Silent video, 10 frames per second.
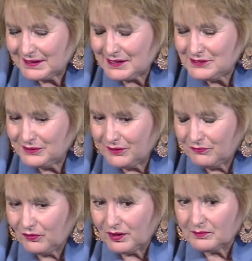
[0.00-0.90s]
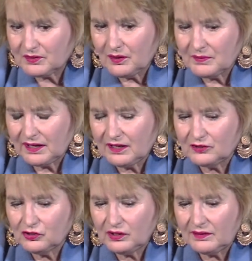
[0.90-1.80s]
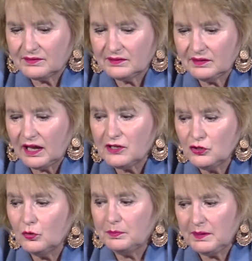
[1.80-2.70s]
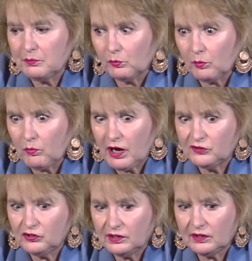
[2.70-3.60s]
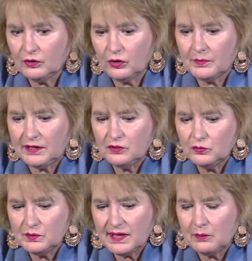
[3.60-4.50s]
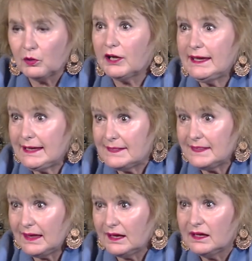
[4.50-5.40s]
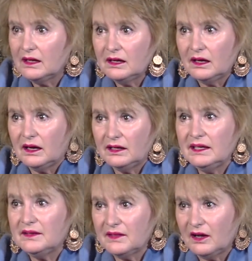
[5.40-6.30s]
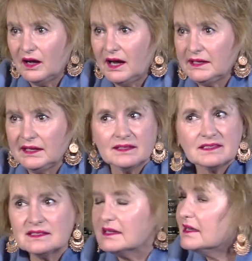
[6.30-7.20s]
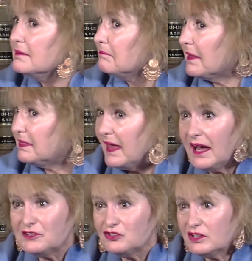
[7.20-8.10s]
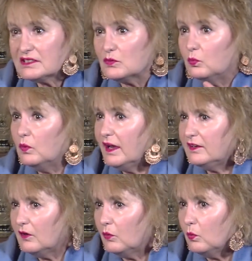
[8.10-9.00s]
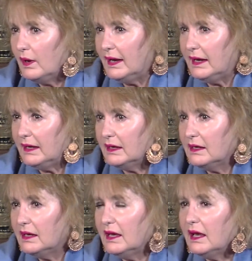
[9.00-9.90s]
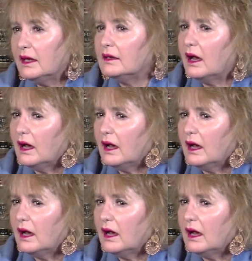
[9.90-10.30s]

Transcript: I do the forums, oh my gosh, I knew people were watching at home. I knew they were in the audience, but that just went away. And